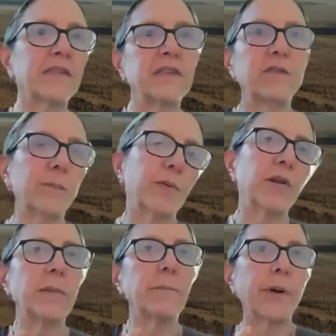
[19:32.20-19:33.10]
a silver
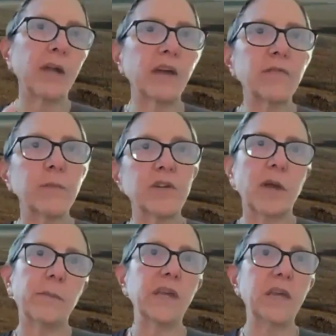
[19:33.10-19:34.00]
bullet by government
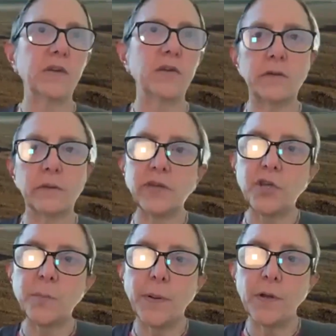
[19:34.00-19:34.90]
coming in and doing a
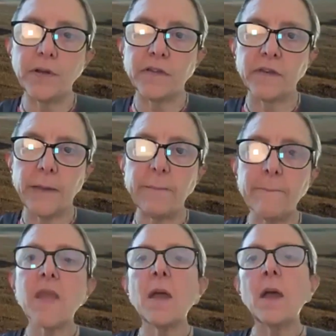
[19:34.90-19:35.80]
new policy.
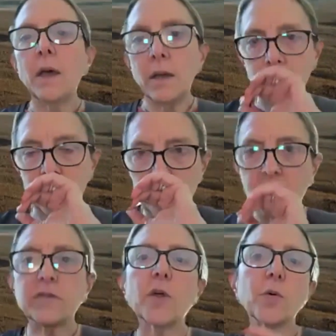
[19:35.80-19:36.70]

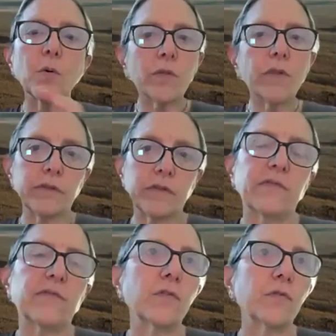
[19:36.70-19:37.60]
So all those
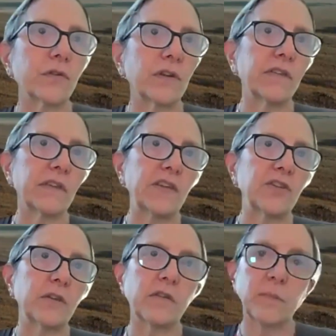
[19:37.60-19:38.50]
different
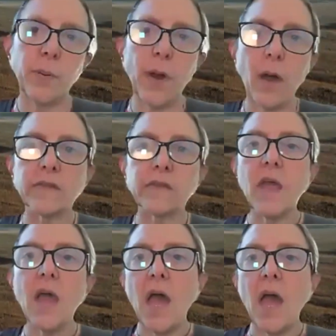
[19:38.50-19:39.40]
organisations and parts
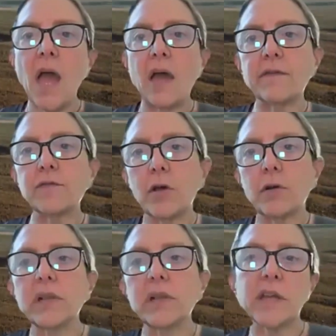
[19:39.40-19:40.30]
have a
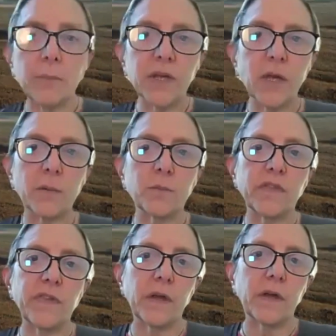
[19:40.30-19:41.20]
role in coming up
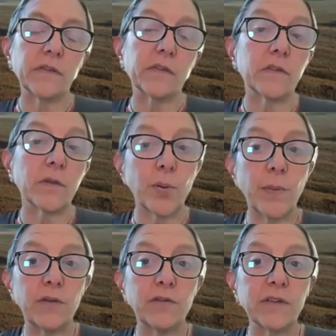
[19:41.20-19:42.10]
with the answers and
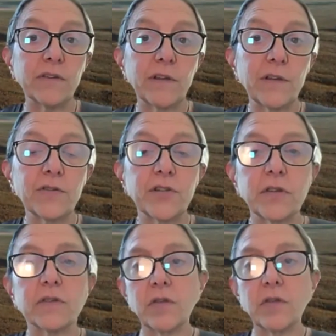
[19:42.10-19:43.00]
promoting
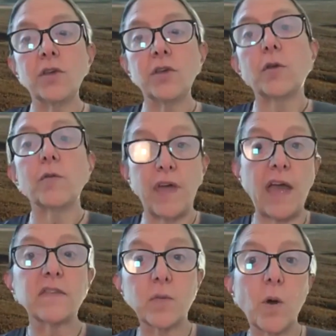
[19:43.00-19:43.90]
solutions. You know,
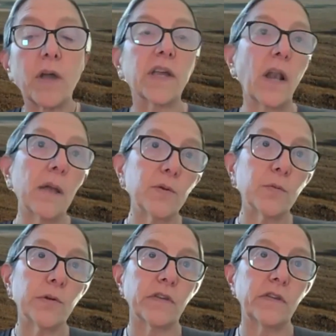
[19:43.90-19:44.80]
that's why
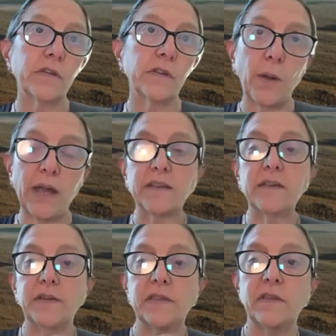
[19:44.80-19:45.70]
Climateworks is so
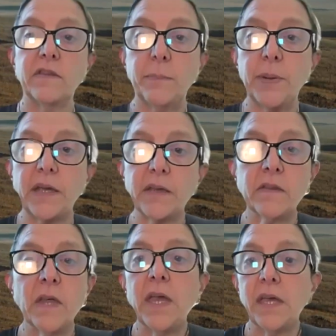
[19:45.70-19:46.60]
active in this
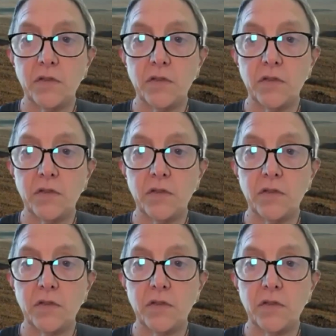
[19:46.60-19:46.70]
space.